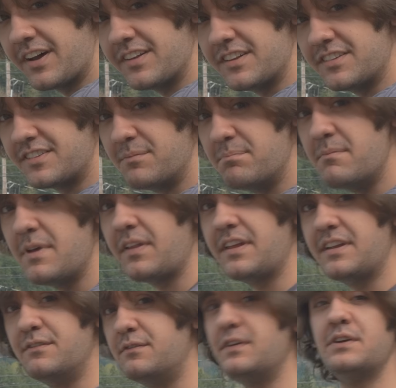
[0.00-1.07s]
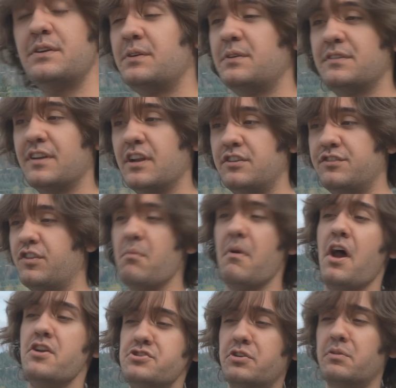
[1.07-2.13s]
because it's 1 million views and it's the
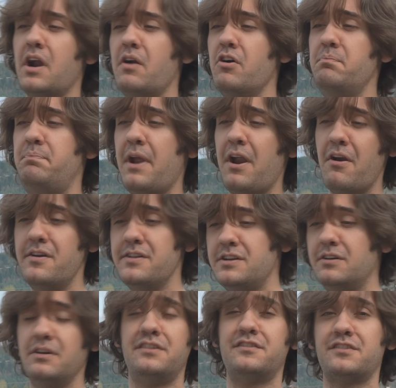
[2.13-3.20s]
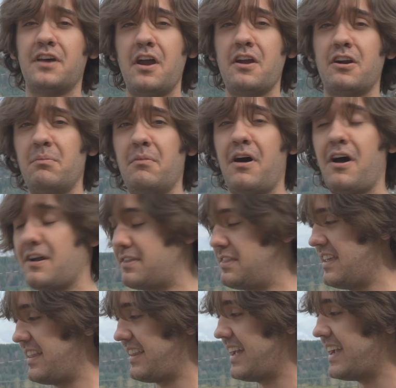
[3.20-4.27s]
Magic Railroad parody or it's Tiger Moth
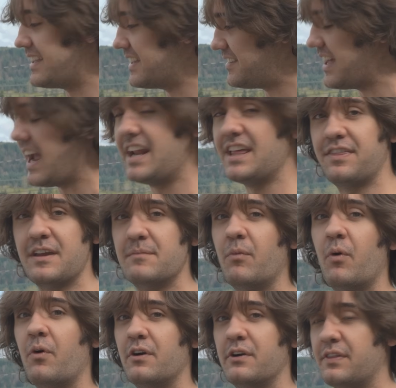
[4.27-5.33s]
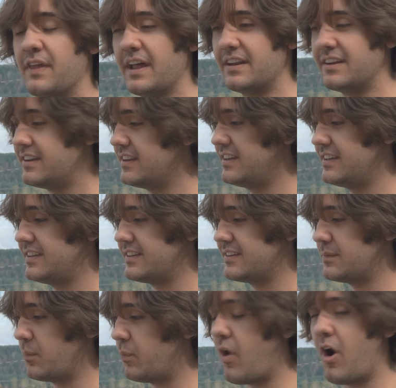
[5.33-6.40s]
that like it's anything more than
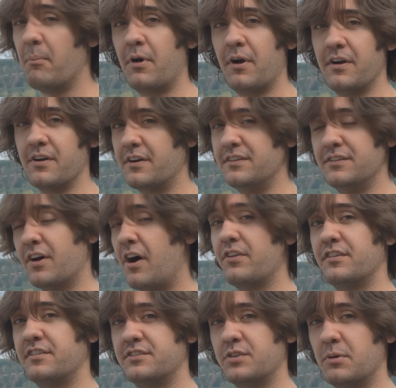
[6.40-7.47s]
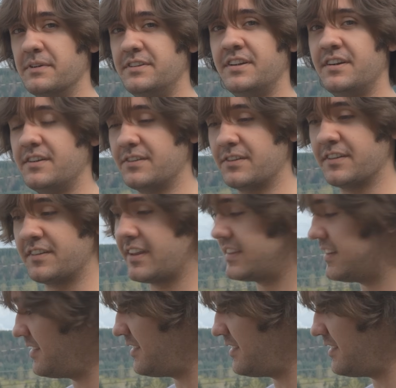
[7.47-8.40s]
Walmart and dollar store materials. Like,